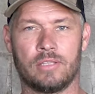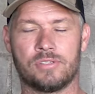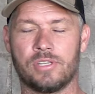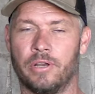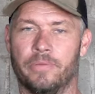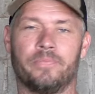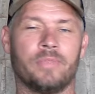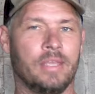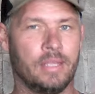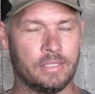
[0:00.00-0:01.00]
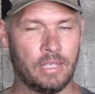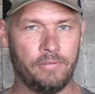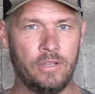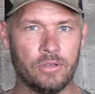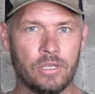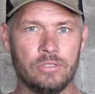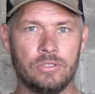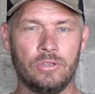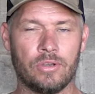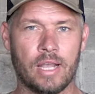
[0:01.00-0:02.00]
So definitely look
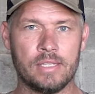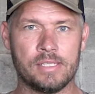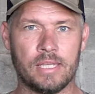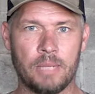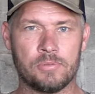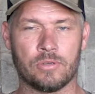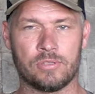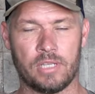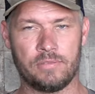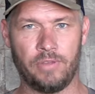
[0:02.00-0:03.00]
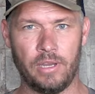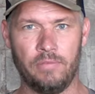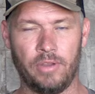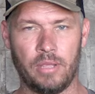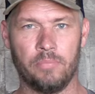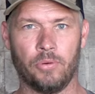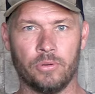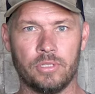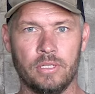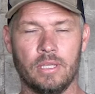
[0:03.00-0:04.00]
into your gun setups because that's very, very
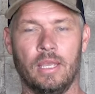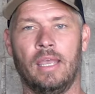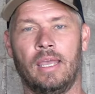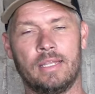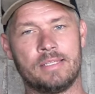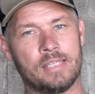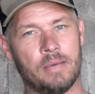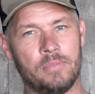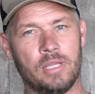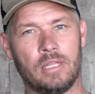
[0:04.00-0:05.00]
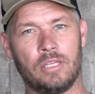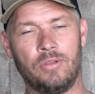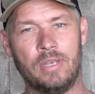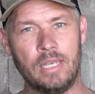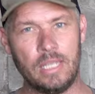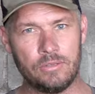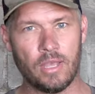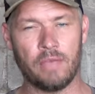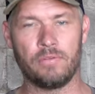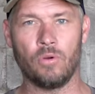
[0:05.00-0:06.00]
important, and it's something that you need to
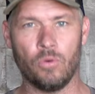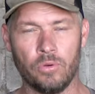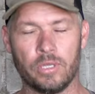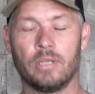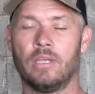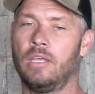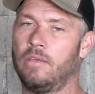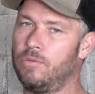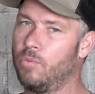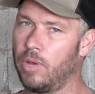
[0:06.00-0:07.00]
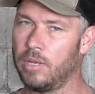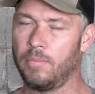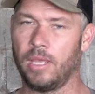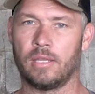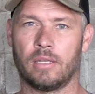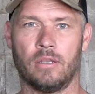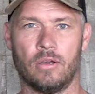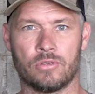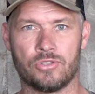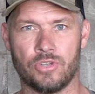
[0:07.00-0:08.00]
have in order if you want to make that
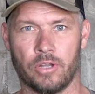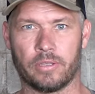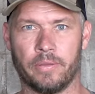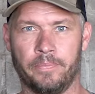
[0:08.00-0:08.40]
long shot.